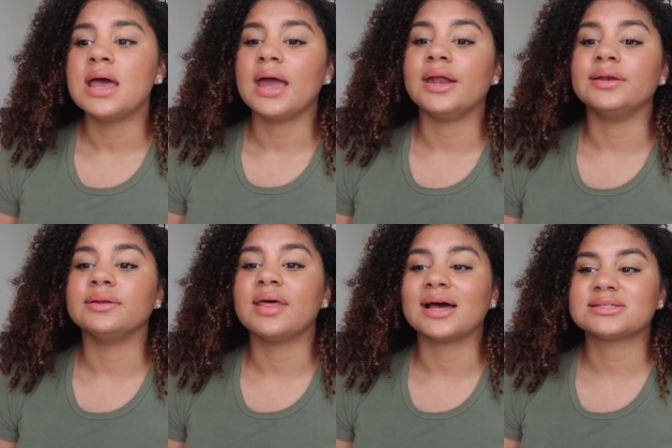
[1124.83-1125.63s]

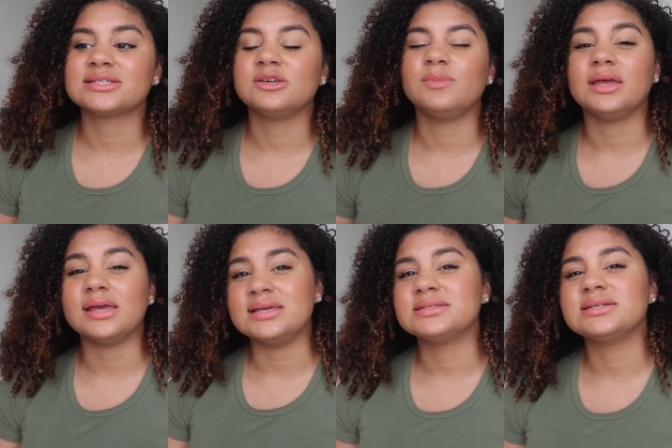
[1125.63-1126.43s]
and that's seeming
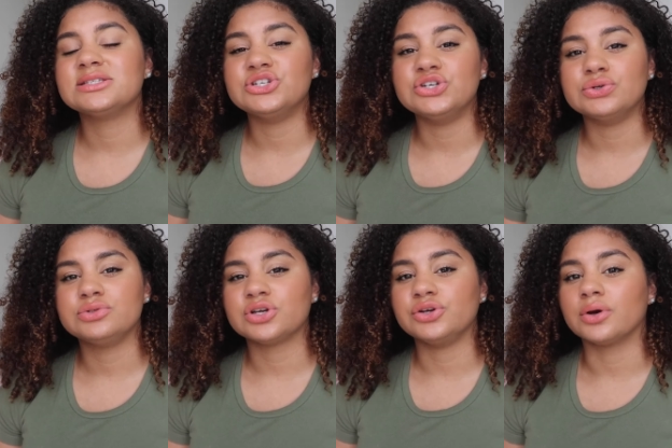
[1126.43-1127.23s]
easy to do
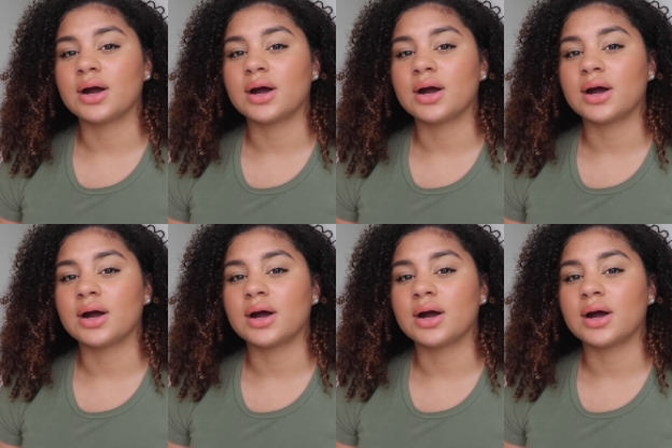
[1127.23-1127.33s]
so you're